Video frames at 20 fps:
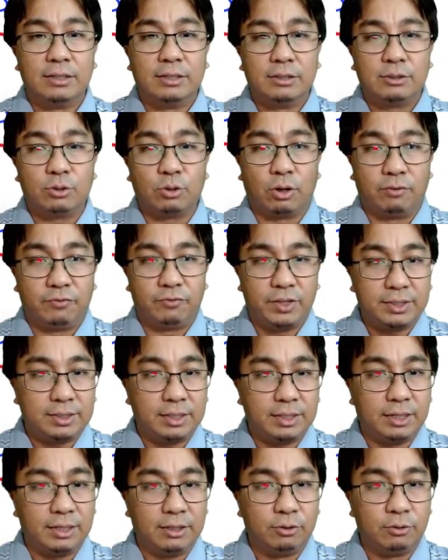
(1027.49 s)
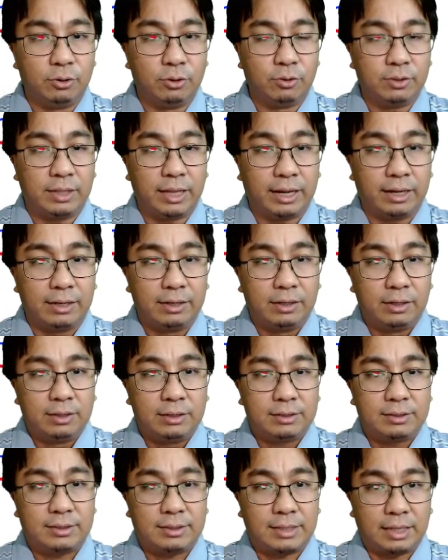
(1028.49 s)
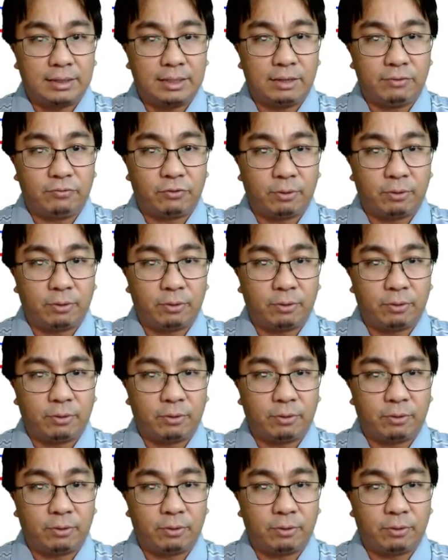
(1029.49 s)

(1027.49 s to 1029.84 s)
So obviously you know that starting